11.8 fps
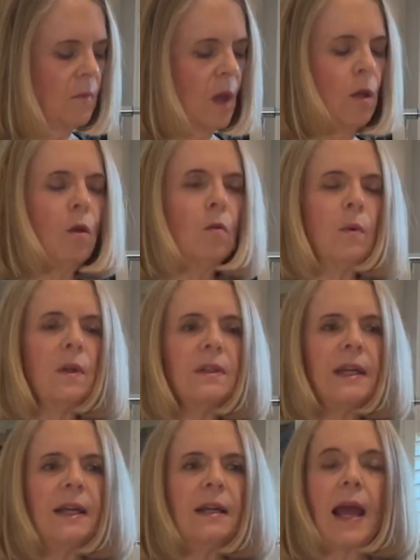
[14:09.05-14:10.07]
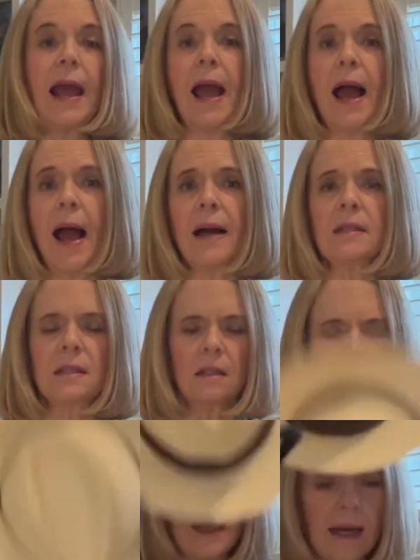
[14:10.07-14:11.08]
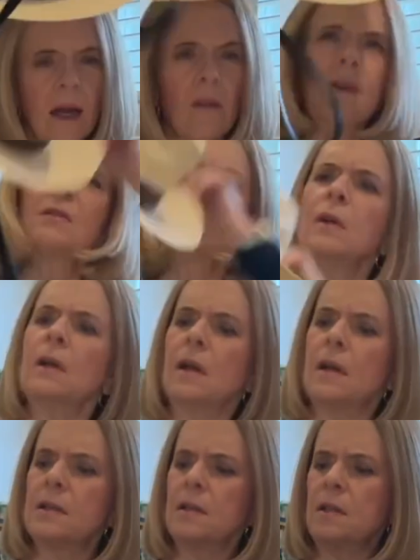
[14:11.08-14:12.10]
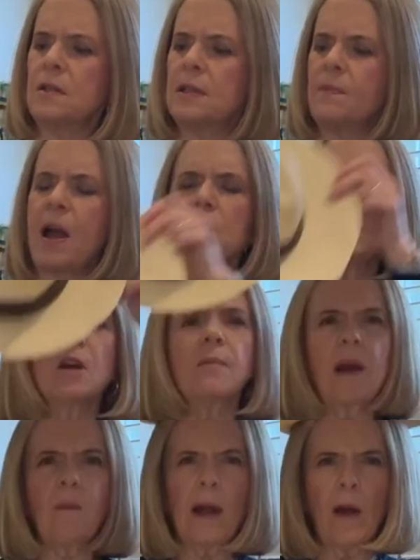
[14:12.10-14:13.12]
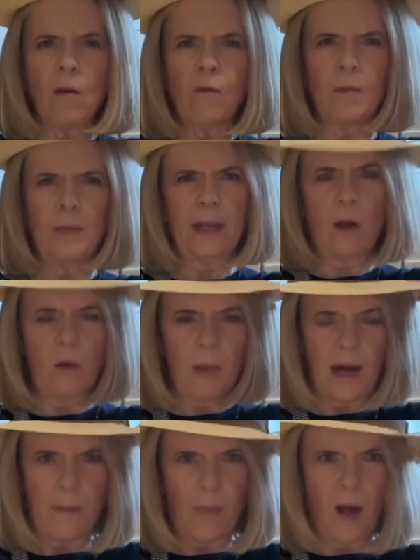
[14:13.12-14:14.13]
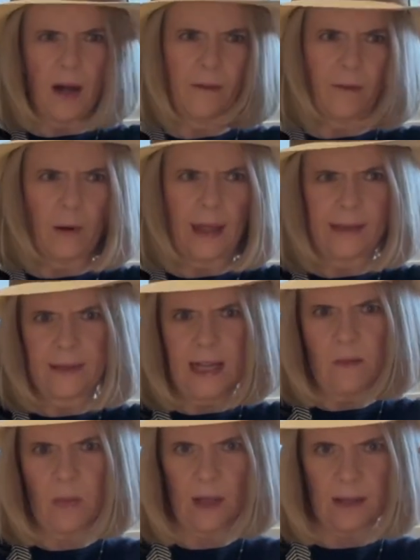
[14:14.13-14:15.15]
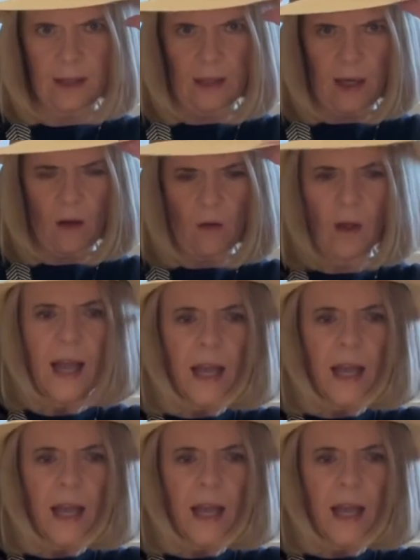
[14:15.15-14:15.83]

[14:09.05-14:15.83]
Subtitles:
you will need a hat. Now, this one got a little smashed on my way home from Lyon, but I bought it for like 10 bucks in Lyon.